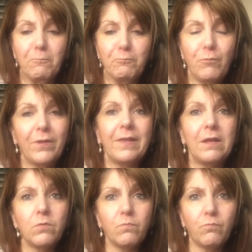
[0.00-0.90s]
Really
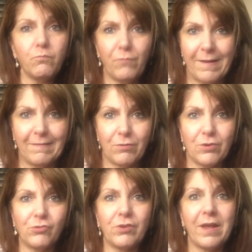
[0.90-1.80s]

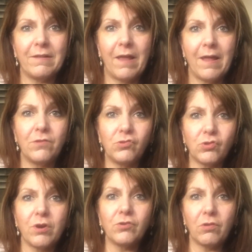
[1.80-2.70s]
research and
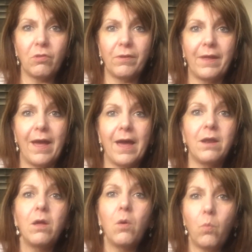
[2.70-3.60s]
start to look at
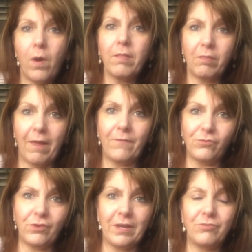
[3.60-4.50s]
what life
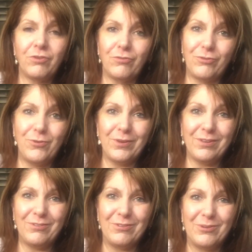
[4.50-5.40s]
changes you can
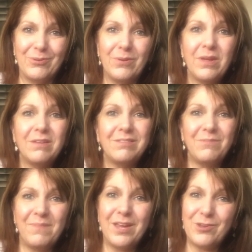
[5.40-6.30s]
do to
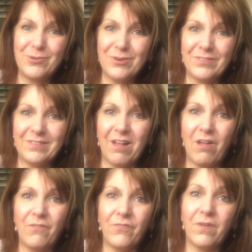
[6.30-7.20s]
make yourself
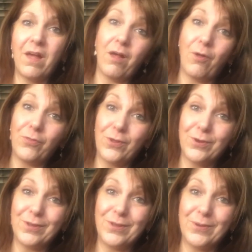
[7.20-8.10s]
a healthier
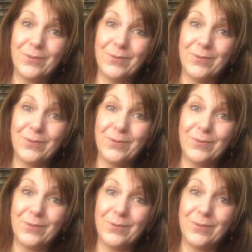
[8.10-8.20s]
you.